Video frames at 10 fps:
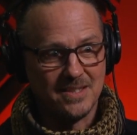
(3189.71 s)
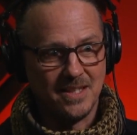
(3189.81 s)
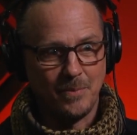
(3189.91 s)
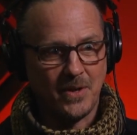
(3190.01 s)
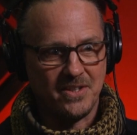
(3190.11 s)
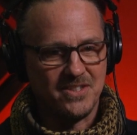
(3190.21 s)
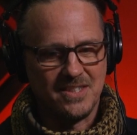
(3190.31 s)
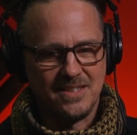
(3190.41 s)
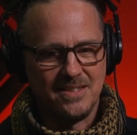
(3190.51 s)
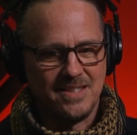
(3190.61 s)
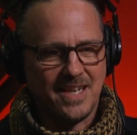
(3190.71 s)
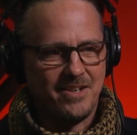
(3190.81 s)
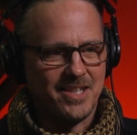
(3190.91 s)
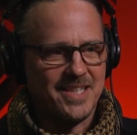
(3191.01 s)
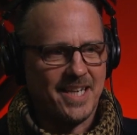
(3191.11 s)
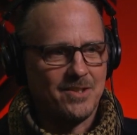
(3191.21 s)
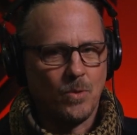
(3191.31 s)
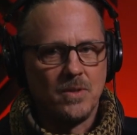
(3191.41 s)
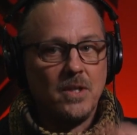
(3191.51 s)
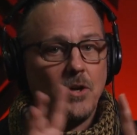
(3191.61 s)
And the production designer can take it
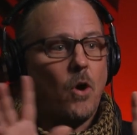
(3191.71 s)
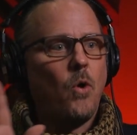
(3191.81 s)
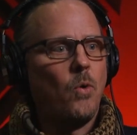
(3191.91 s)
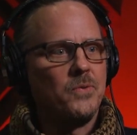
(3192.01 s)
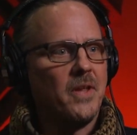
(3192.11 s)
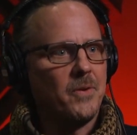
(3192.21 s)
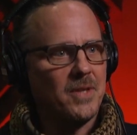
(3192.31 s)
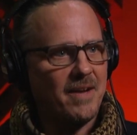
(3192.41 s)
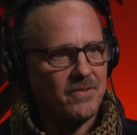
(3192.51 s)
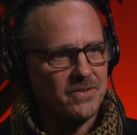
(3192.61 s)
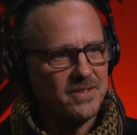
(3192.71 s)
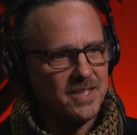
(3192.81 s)
to a whole nother level.